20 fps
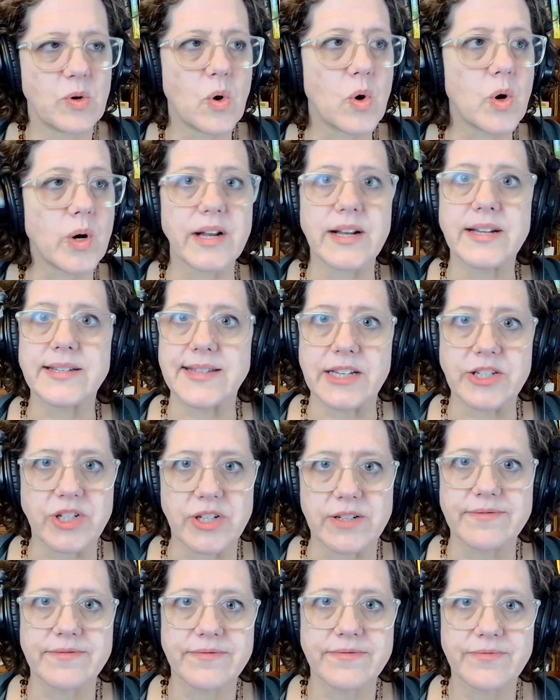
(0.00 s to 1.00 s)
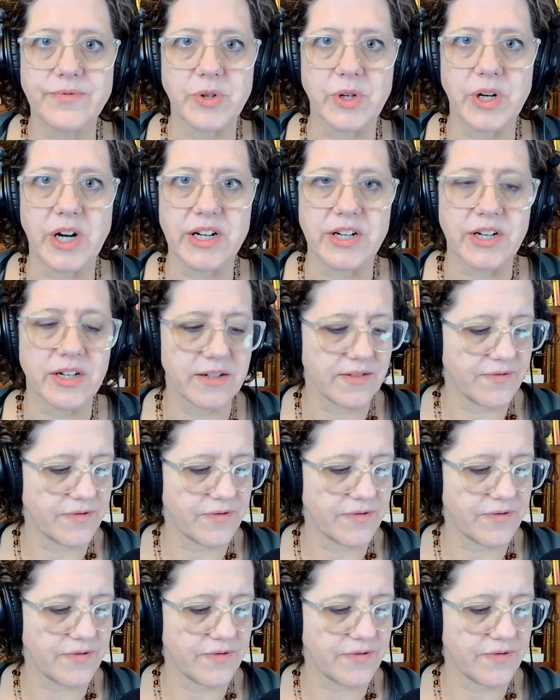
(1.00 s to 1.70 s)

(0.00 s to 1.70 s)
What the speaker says: organization for